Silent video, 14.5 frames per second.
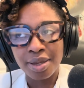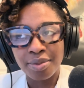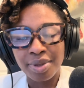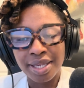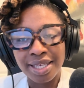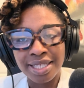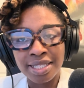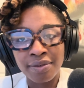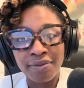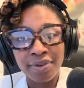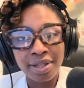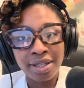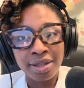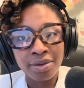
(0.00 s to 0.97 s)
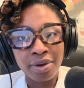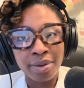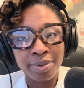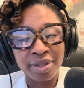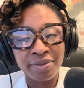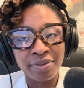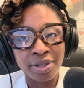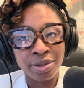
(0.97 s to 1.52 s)
because the
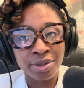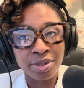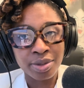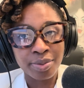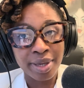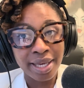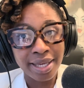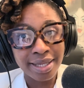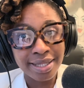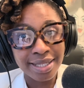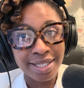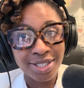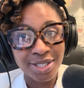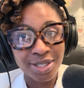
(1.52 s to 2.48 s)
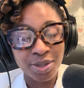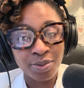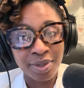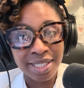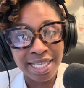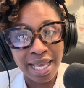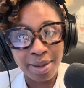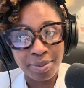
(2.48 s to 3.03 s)
philanthropic funders are paying attention to
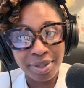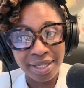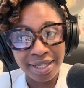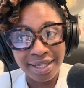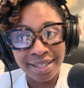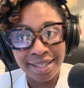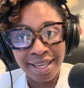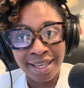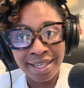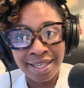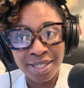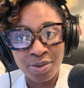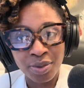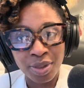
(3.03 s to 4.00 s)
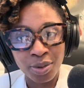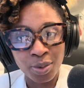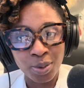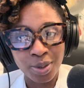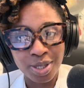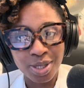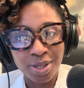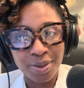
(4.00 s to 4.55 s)
what's happening, and guess what they're
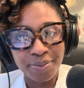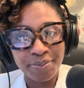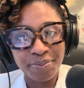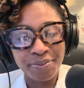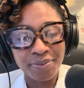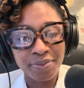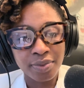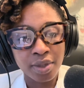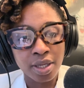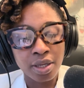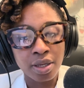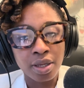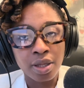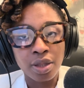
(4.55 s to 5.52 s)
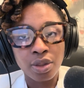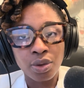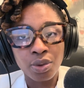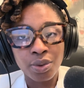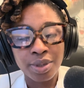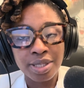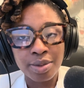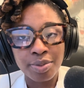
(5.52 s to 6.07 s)
going to do? They're
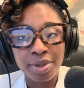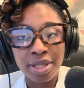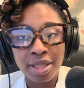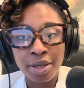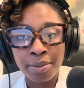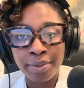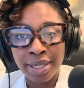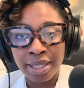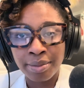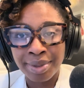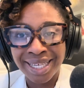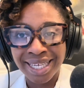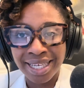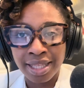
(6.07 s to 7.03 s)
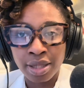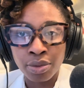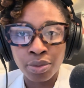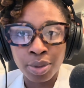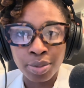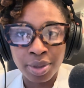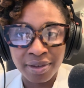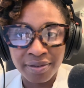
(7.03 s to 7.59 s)
going to put their money behind the
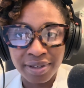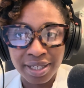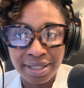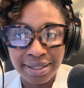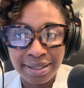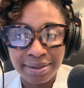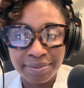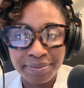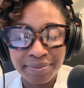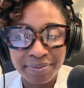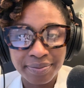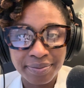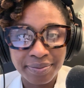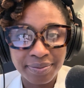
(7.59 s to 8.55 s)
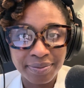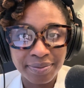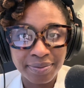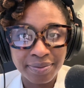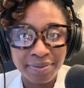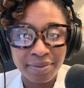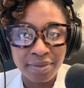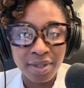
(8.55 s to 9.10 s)
ripple effect.
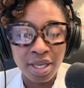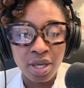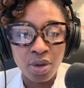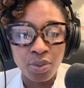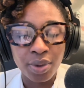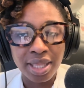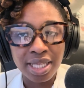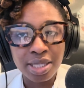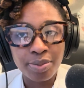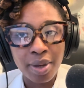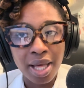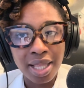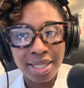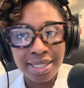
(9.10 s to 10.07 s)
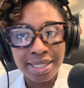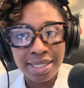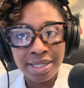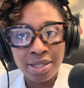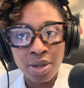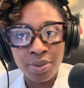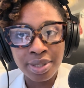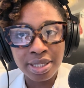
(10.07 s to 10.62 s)
When these policies
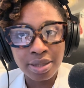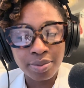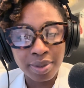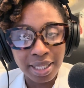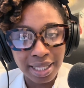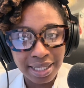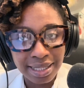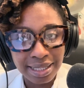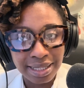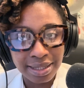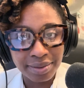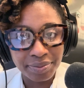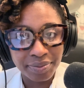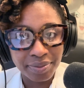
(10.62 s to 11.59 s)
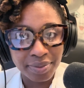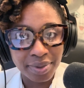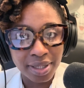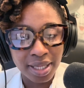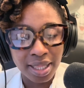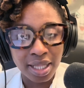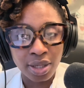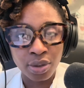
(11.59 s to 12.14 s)
go into place
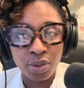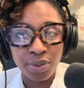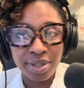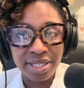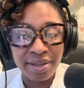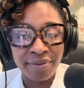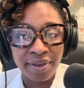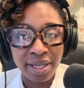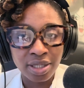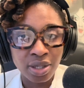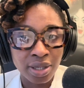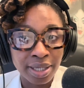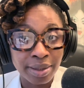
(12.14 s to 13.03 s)
that are going to affect our